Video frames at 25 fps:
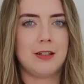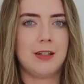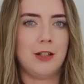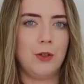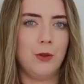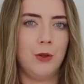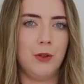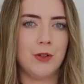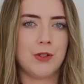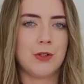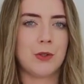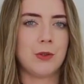the
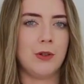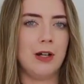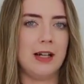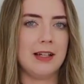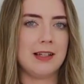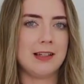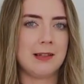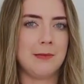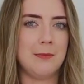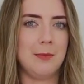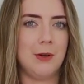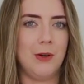hood's
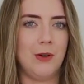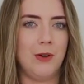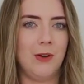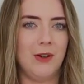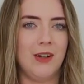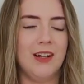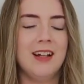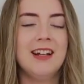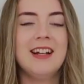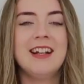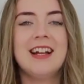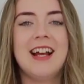quite
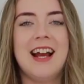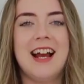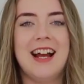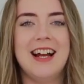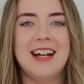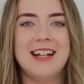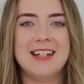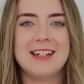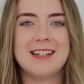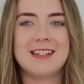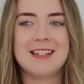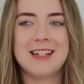small
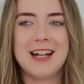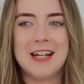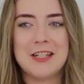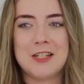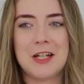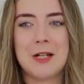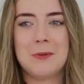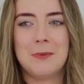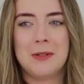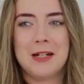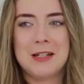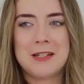and I
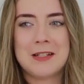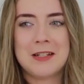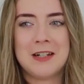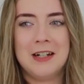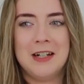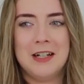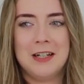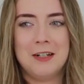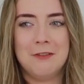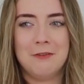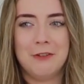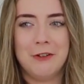don't want it to
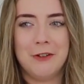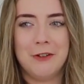kind of